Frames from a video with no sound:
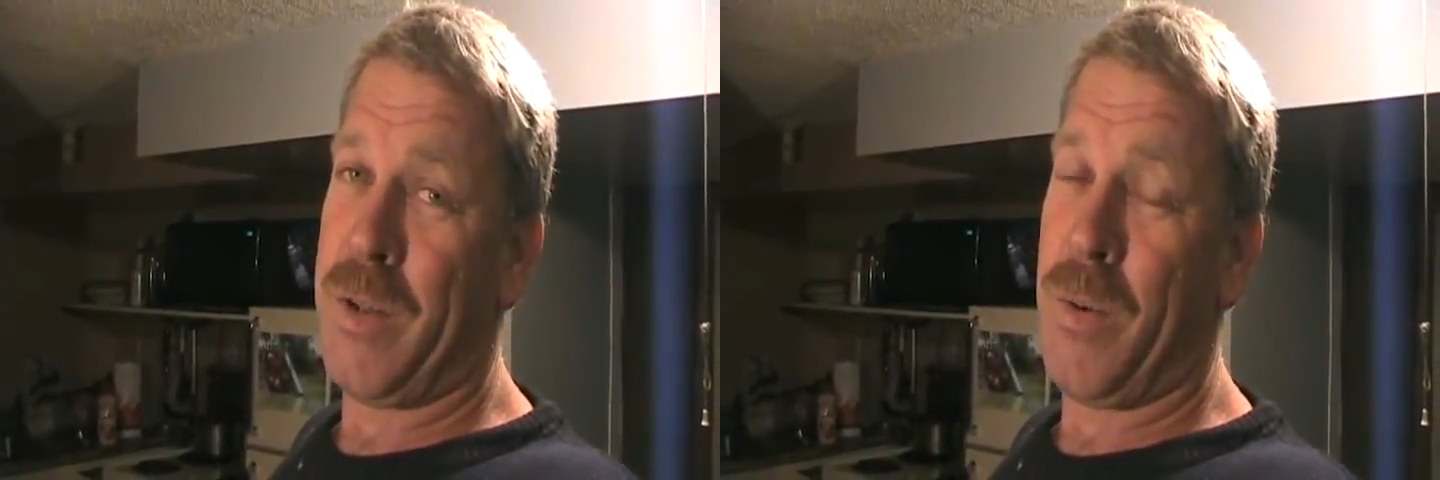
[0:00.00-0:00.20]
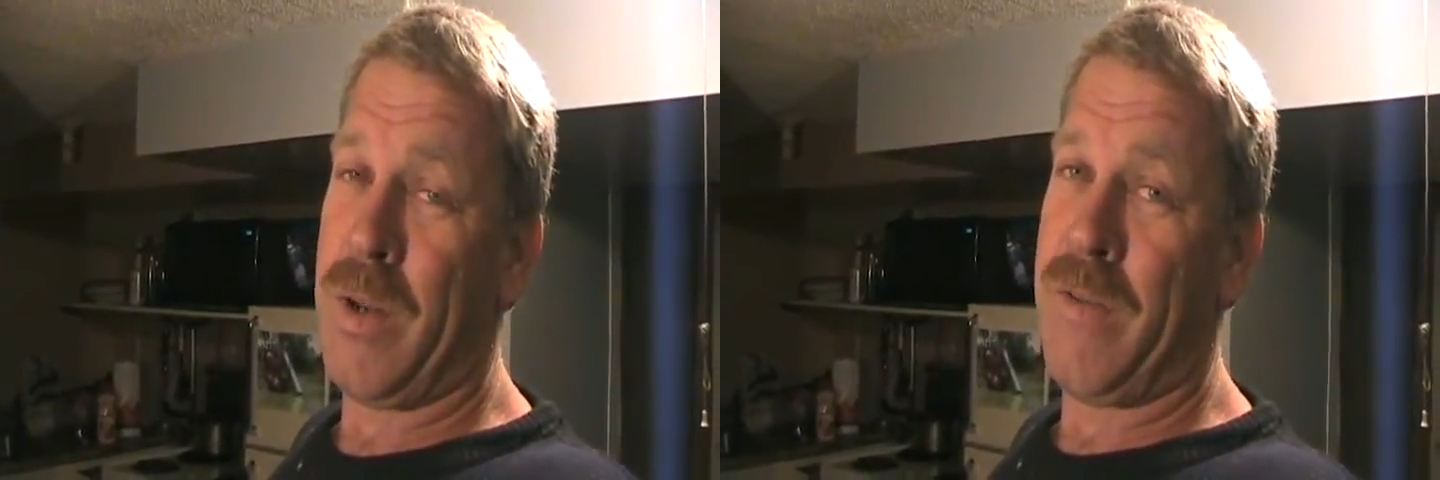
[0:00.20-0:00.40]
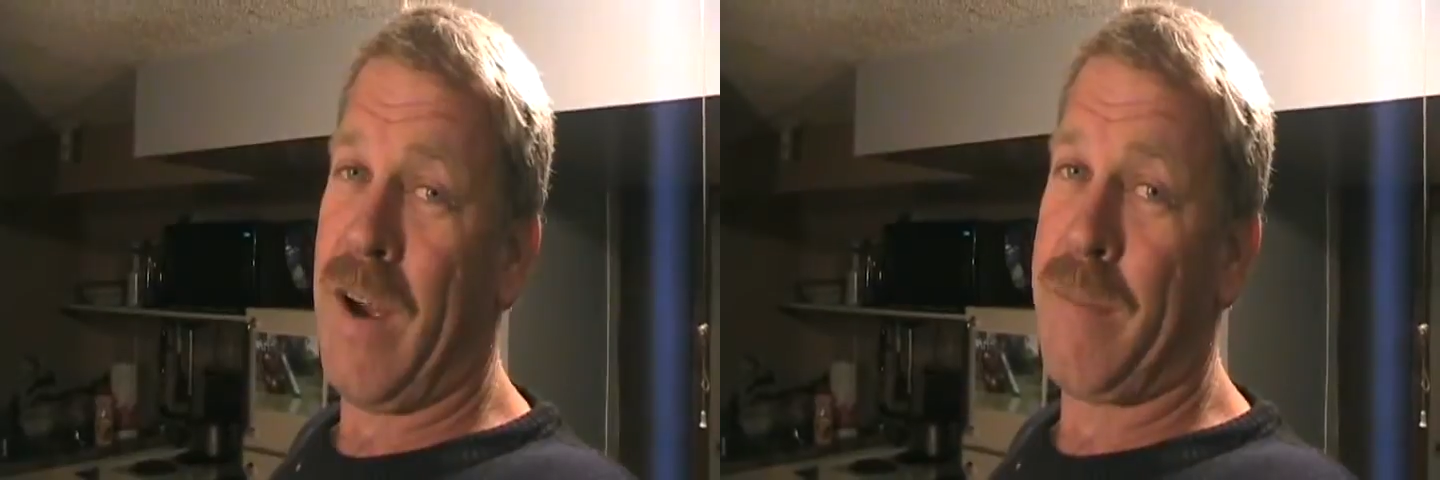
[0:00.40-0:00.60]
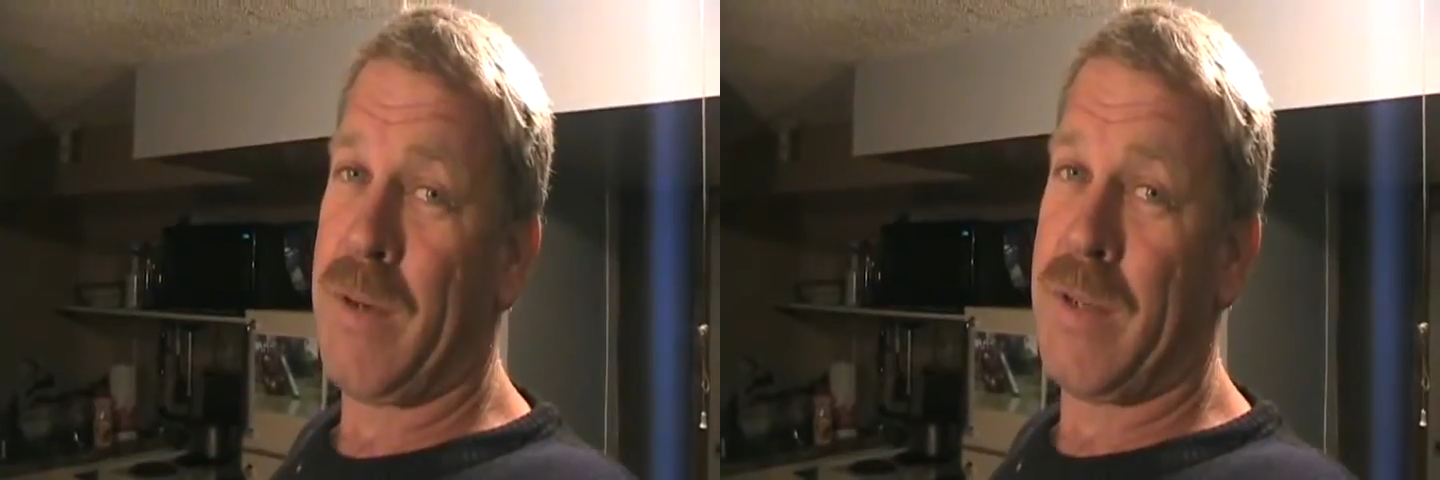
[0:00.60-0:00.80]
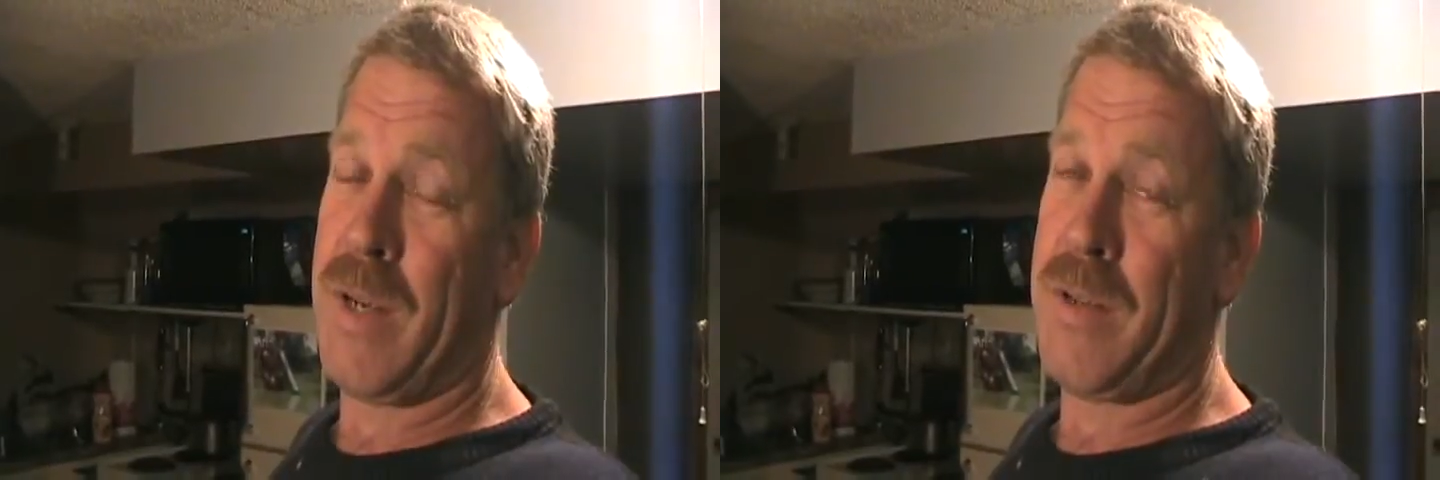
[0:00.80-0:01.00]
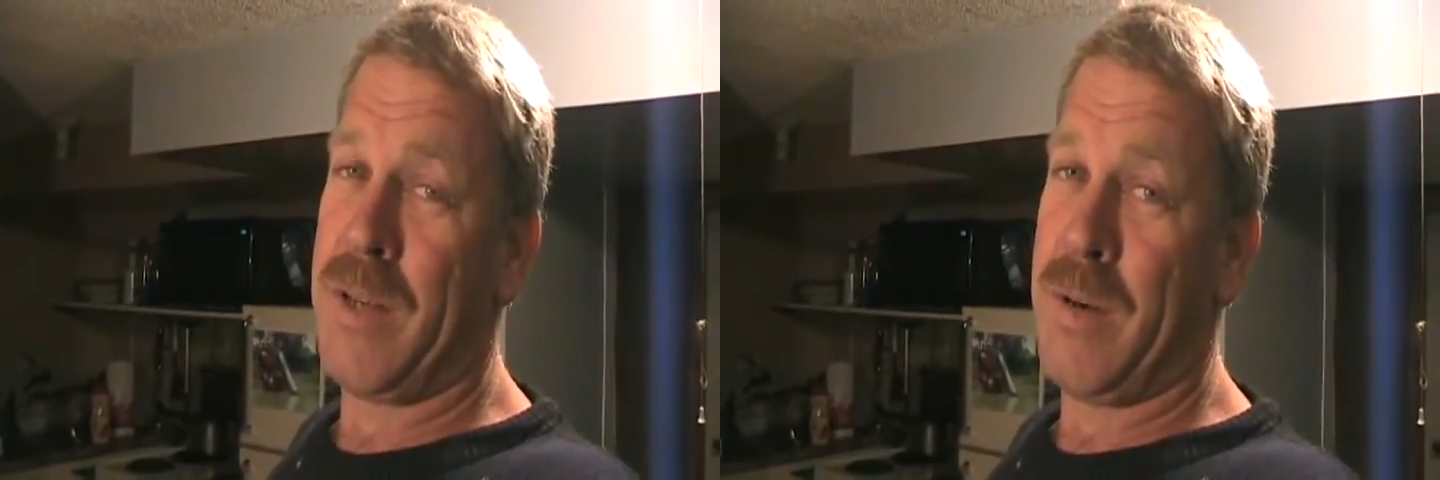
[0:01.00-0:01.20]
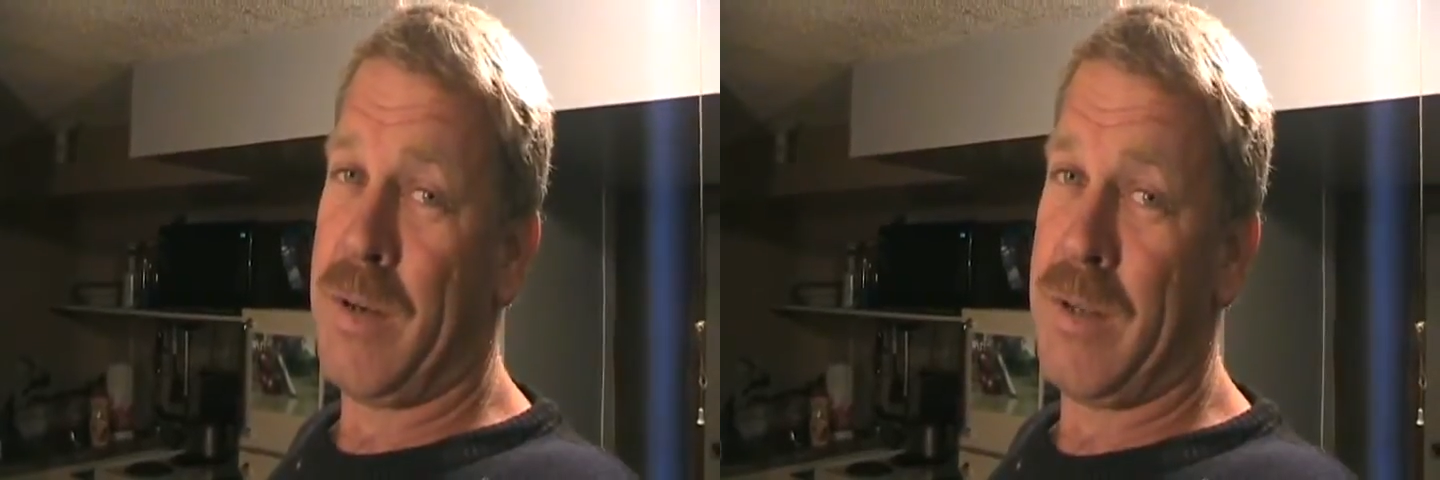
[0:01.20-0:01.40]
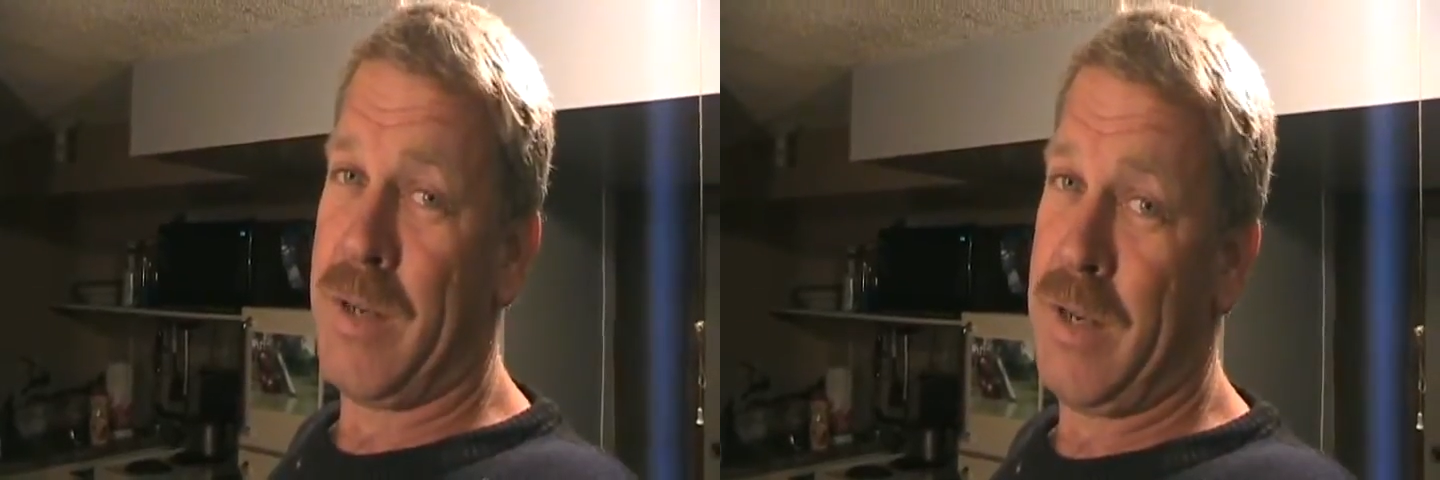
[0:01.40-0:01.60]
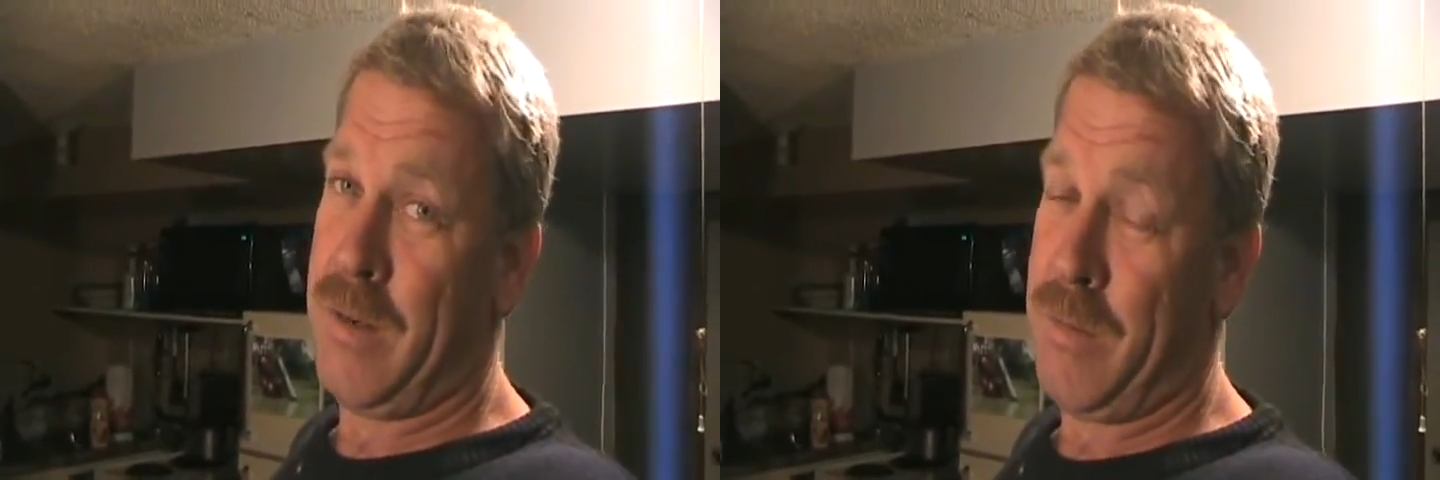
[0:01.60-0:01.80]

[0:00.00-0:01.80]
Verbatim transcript: 25% in the USA.